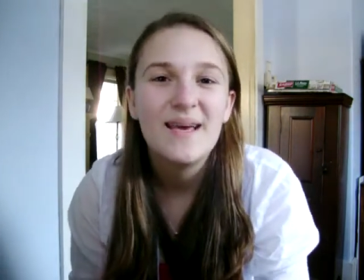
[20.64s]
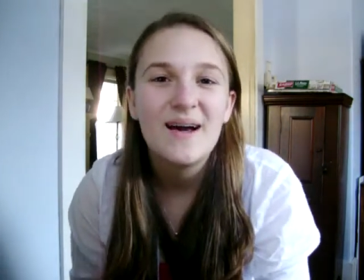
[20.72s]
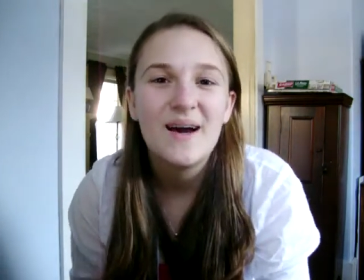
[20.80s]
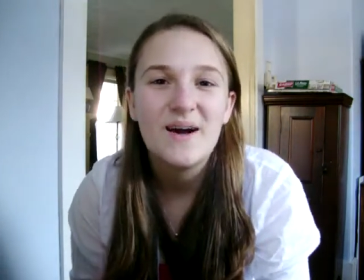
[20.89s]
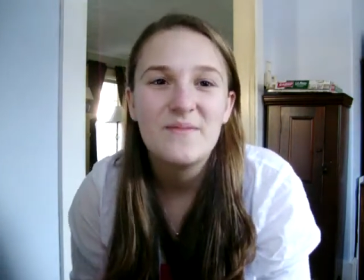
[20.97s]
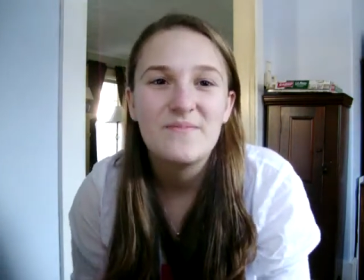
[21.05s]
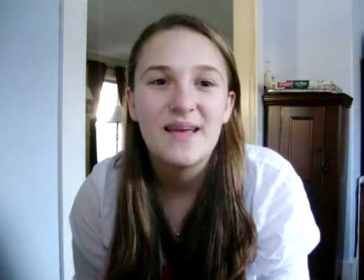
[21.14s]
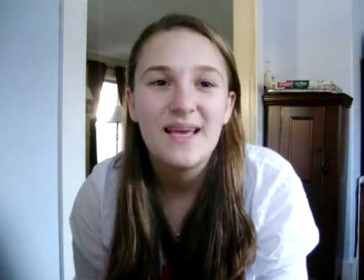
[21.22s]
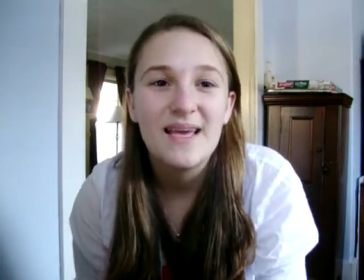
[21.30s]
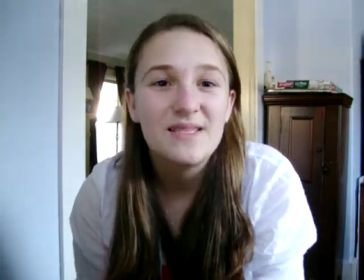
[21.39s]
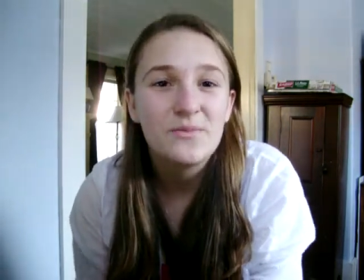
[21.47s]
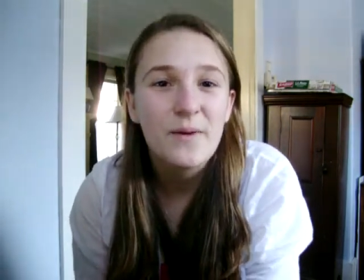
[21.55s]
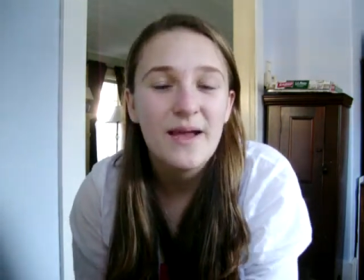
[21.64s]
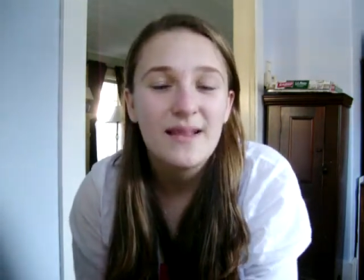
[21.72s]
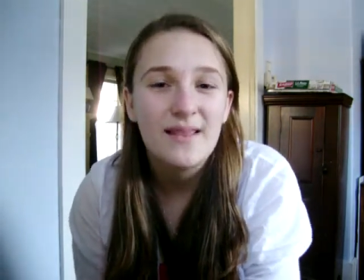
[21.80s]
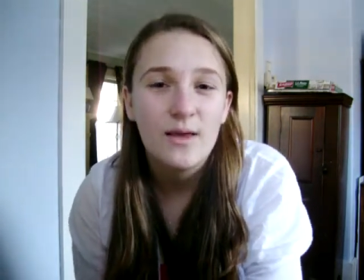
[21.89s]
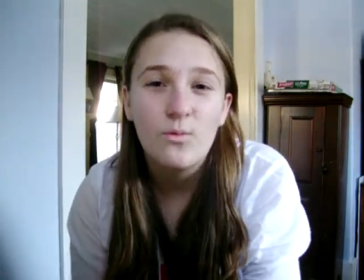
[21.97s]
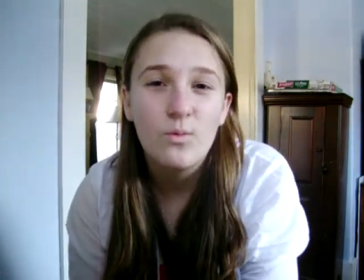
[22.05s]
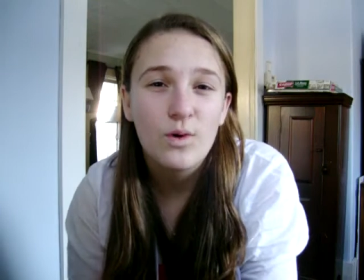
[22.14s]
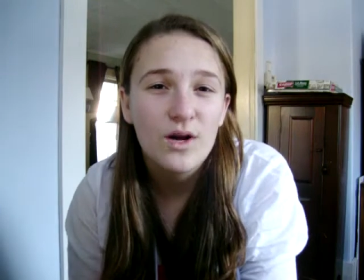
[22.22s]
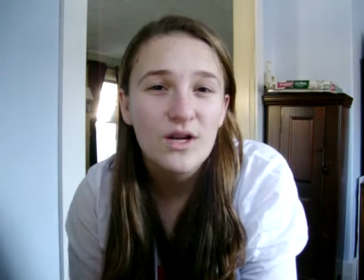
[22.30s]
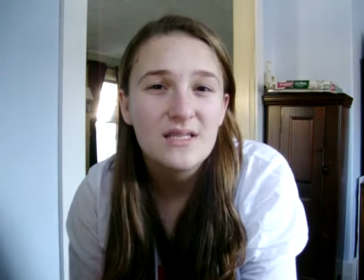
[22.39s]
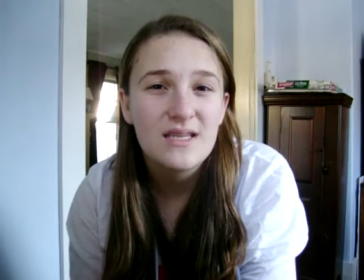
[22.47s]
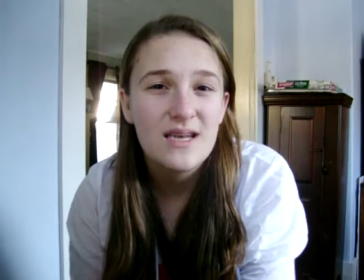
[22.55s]
Um, it's when like
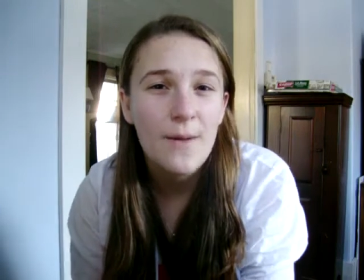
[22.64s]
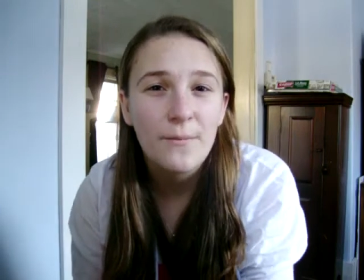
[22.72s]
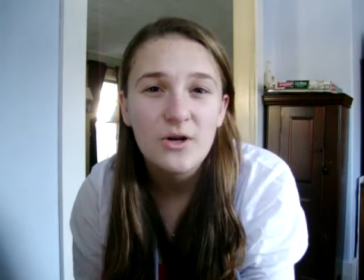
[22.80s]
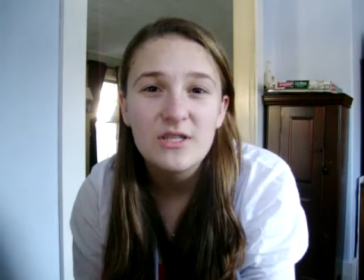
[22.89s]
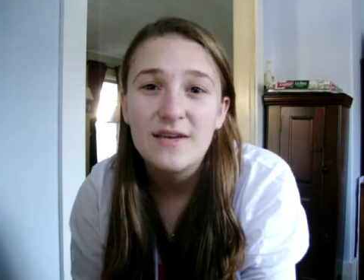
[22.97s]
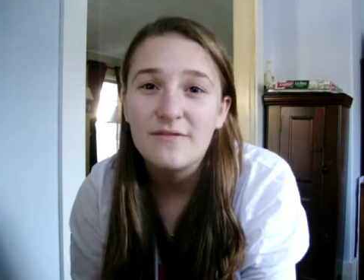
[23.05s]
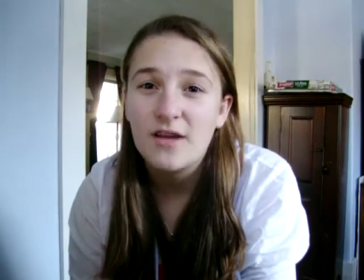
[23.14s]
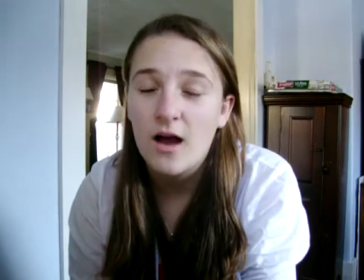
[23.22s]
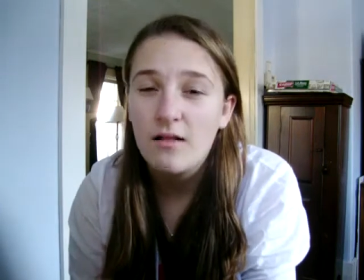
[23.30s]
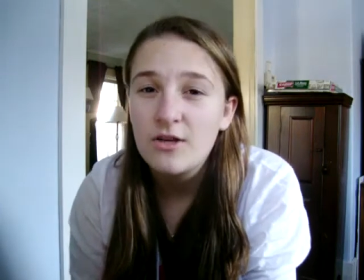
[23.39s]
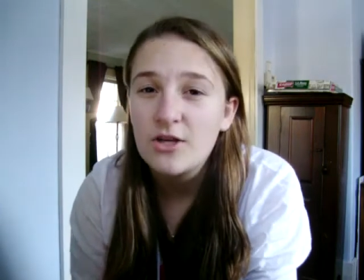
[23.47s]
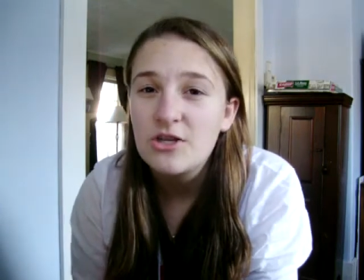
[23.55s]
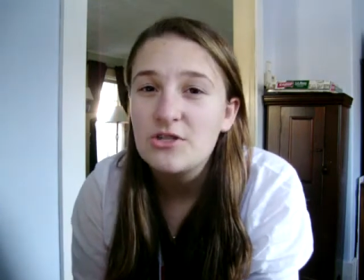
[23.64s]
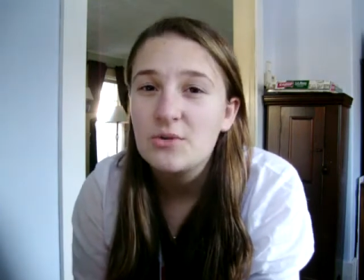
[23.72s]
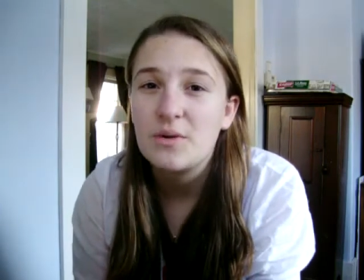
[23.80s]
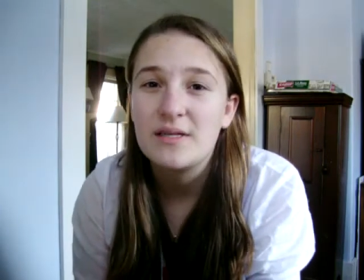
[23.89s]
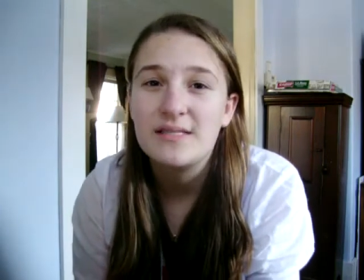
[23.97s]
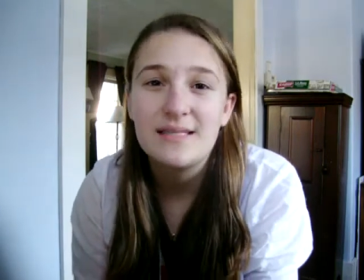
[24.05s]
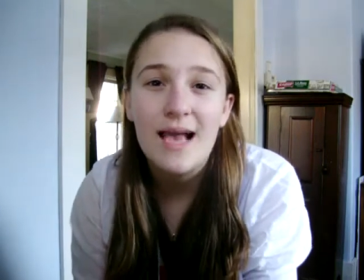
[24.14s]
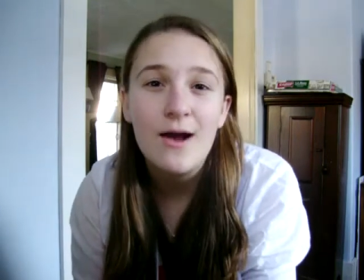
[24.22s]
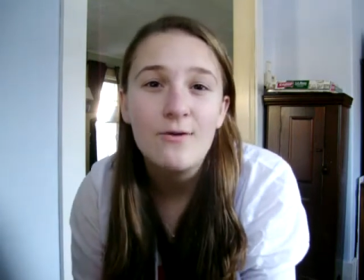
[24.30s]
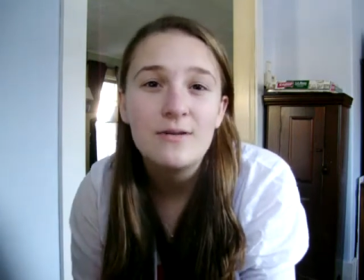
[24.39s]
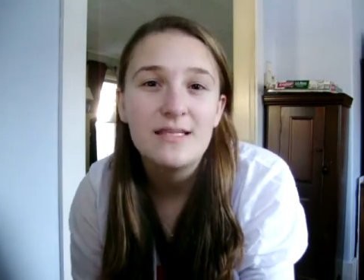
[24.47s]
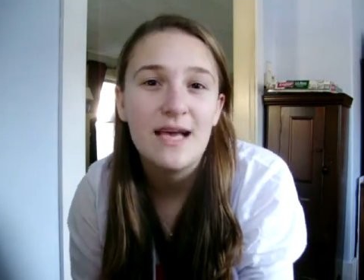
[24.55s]
words and numbers have colors, or
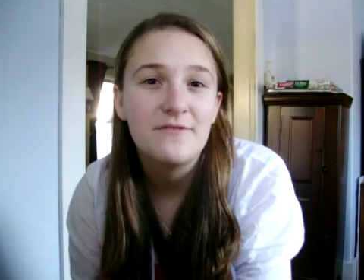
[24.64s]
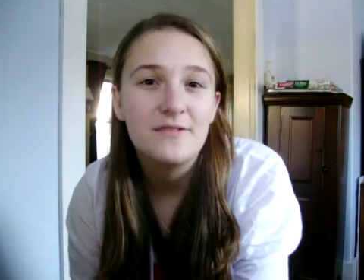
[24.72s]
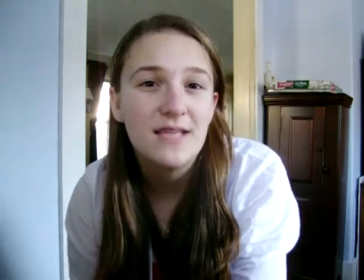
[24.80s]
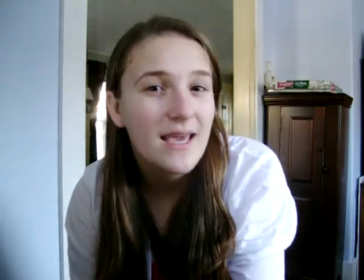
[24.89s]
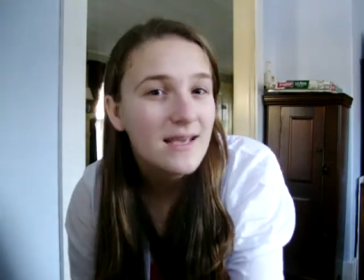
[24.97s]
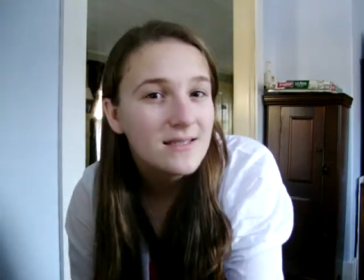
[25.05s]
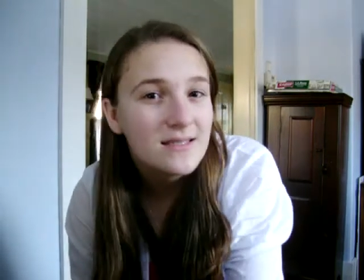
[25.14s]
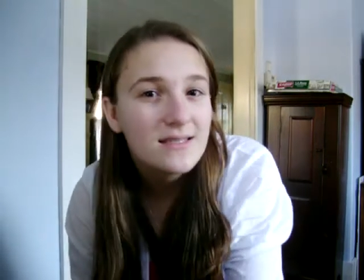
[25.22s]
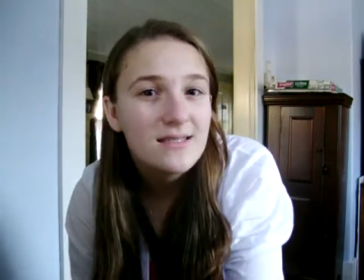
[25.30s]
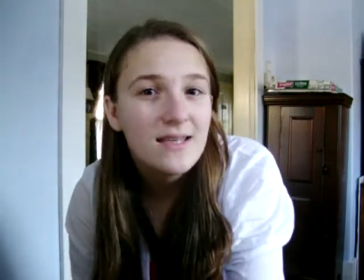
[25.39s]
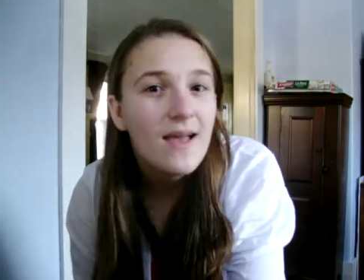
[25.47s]
sounds have tastes,